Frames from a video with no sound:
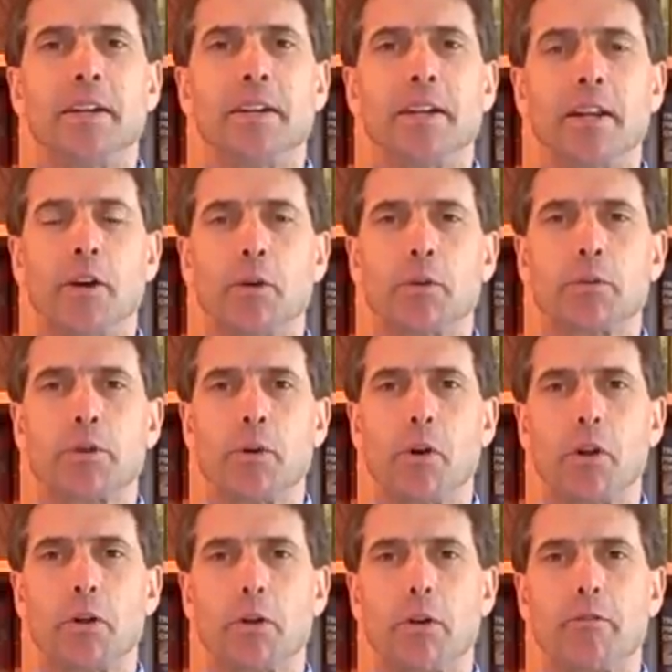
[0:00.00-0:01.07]
Hello to
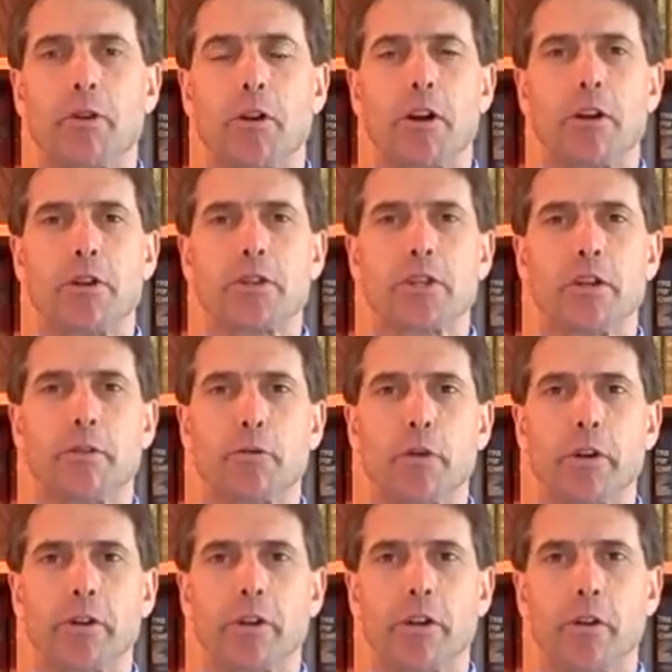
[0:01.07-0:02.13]
all of our Silver
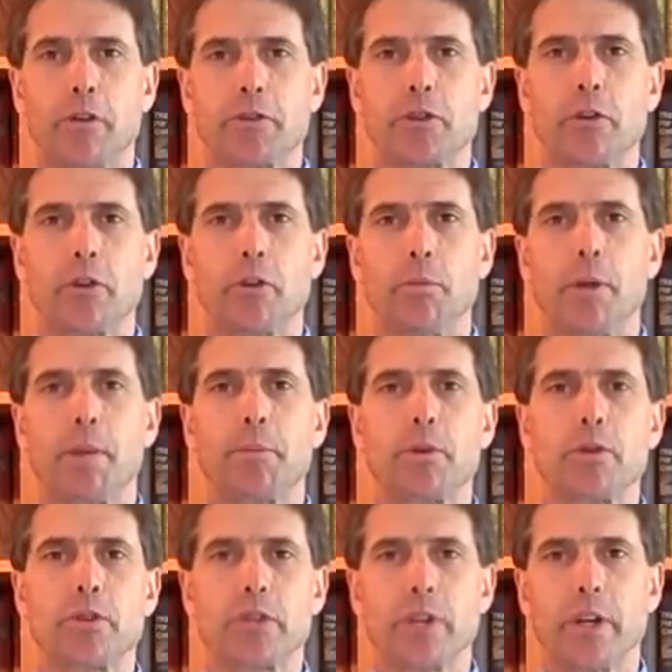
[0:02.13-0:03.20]
Inner Health Circle members.